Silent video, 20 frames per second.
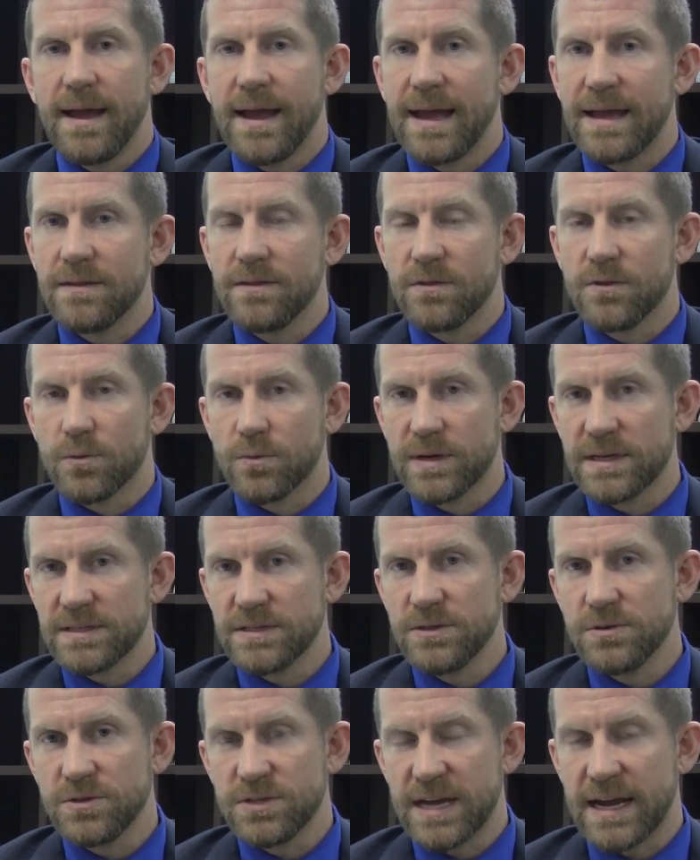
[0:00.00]
And the
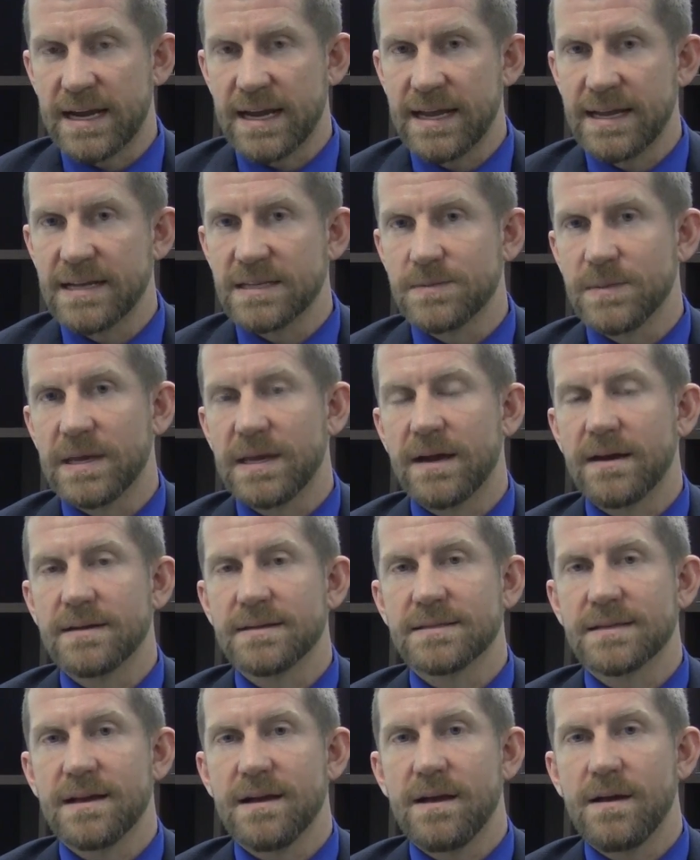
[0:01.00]
reason you check in is
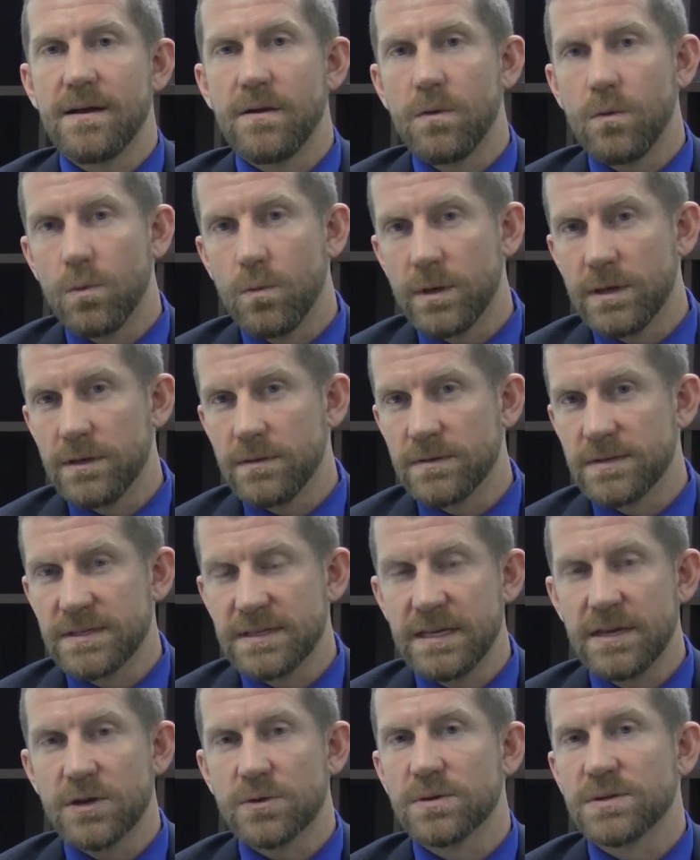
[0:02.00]
because when you
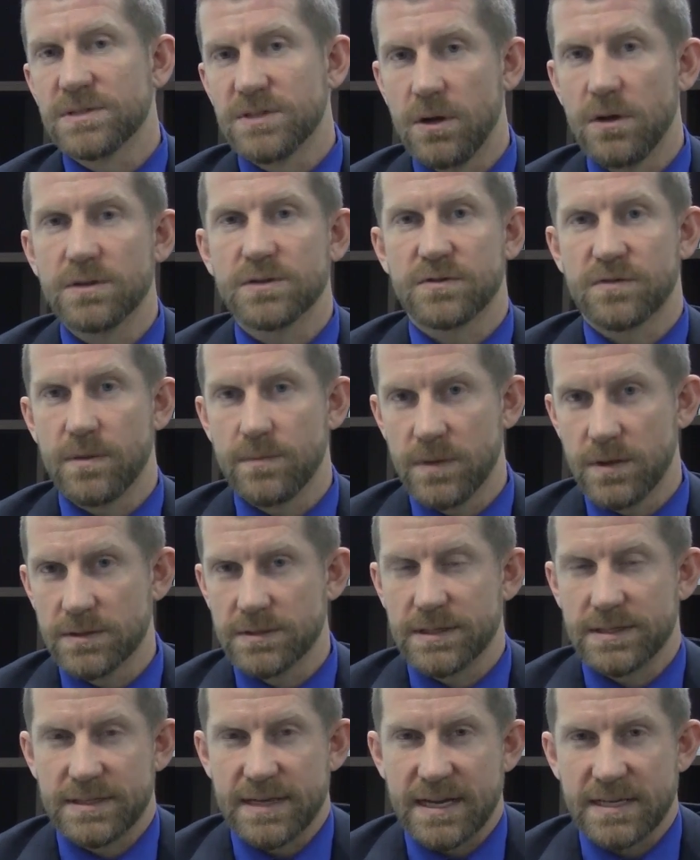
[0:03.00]
see your results from
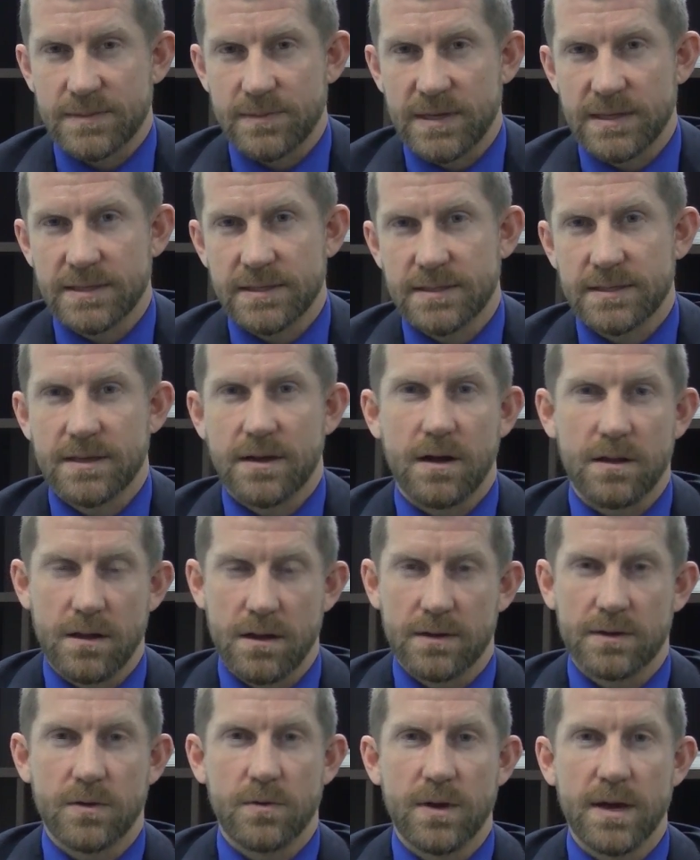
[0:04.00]
those assessments
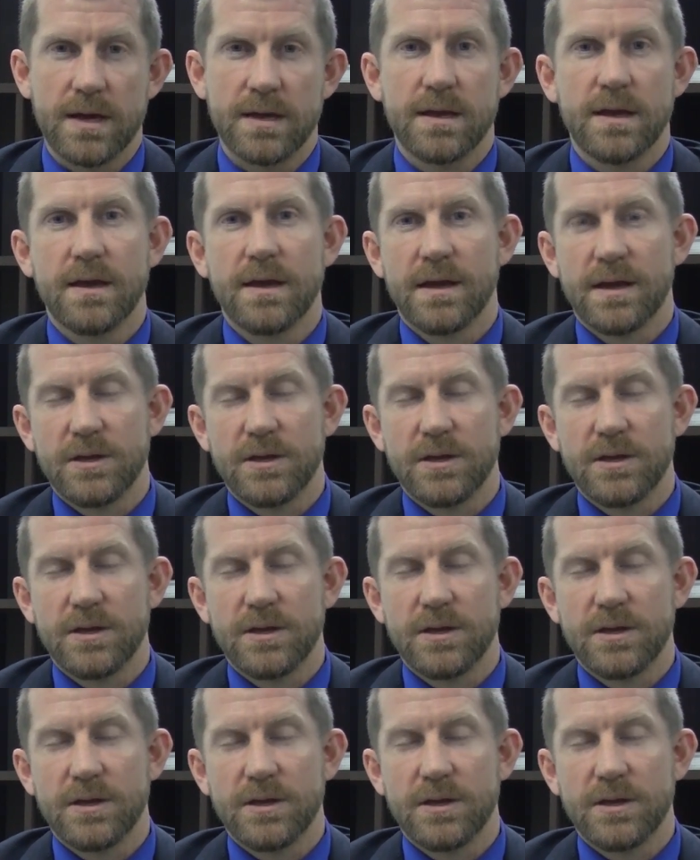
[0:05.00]
along the way,